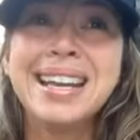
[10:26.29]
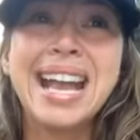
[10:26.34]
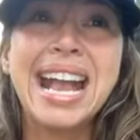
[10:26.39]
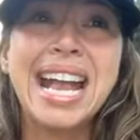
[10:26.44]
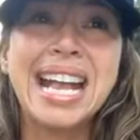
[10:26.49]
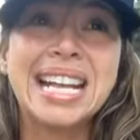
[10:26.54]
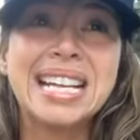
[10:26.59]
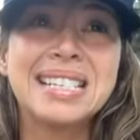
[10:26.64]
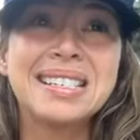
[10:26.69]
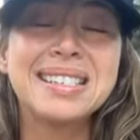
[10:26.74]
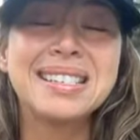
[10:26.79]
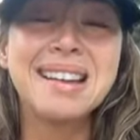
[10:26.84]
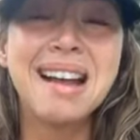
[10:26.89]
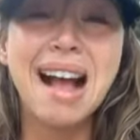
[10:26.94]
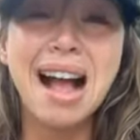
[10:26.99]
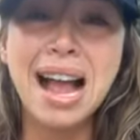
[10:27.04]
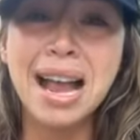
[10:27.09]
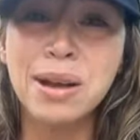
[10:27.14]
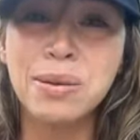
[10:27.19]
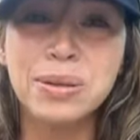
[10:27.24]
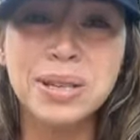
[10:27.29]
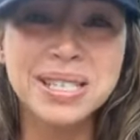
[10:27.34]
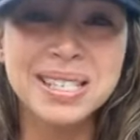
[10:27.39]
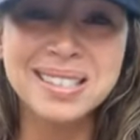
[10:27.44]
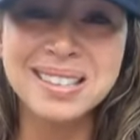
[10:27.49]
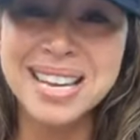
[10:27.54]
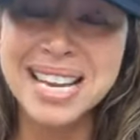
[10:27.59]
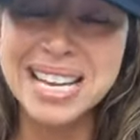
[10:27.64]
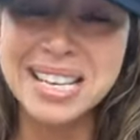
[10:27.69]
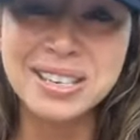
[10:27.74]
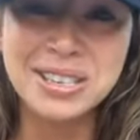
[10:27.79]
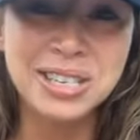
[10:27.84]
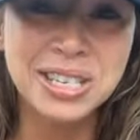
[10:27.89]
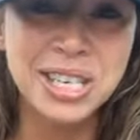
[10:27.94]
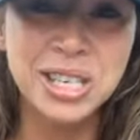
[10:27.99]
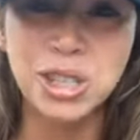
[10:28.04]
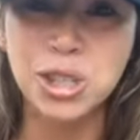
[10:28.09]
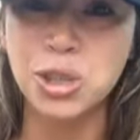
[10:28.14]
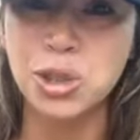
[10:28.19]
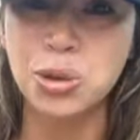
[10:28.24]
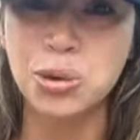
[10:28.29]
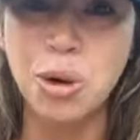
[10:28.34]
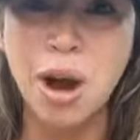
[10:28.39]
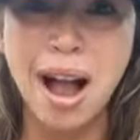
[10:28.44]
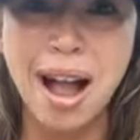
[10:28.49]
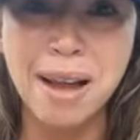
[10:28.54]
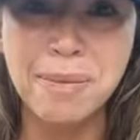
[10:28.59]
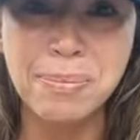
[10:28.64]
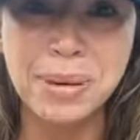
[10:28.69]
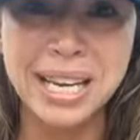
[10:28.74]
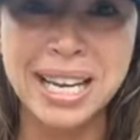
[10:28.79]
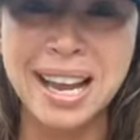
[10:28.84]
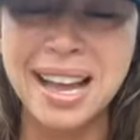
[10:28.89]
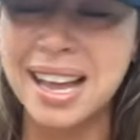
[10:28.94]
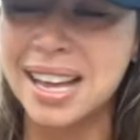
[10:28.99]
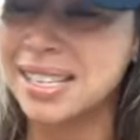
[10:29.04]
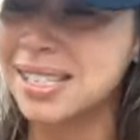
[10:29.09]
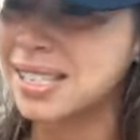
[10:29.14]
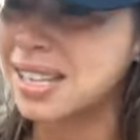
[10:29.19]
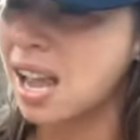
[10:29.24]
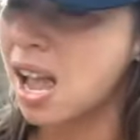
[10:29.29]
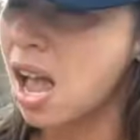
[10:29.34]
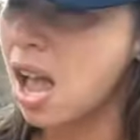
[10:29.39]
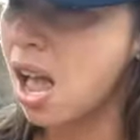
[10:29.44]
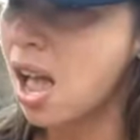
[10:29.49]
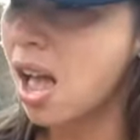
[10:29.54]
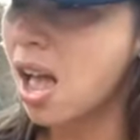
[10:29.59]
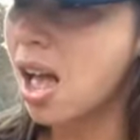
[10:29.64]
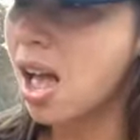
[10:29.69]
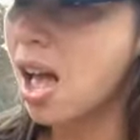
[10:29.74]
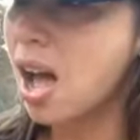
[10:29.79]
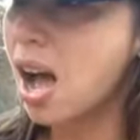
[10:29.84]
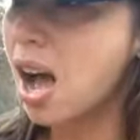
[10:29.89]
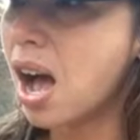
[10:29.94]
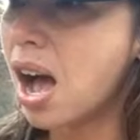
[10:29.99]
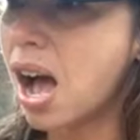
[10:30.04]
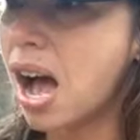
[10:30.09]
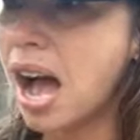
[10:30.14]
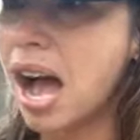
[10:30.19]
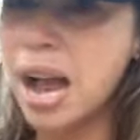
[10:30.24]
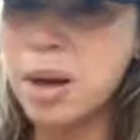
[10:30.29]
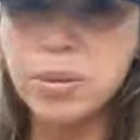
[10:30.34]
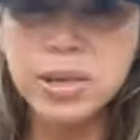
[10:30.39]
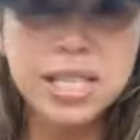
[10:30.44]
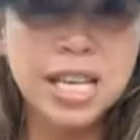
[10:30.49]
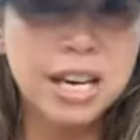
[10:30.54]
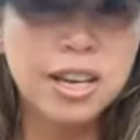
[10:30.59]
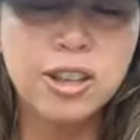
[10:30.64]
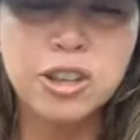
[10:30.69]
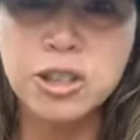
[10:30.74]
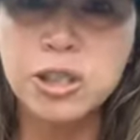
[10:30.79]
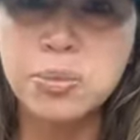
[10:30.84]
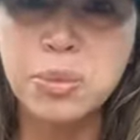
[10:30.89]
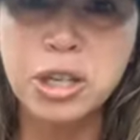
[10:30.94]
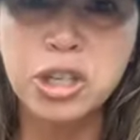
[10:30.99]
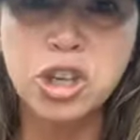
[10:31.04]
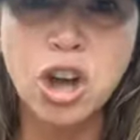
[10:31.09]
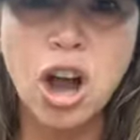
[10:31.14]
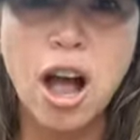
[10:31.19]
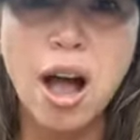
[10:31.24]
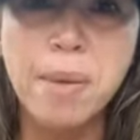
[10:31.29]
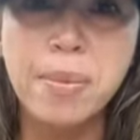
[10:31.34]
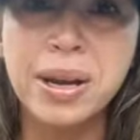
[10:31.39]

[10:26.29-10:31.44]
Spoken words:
And I was distraught because I was gonna lose my job.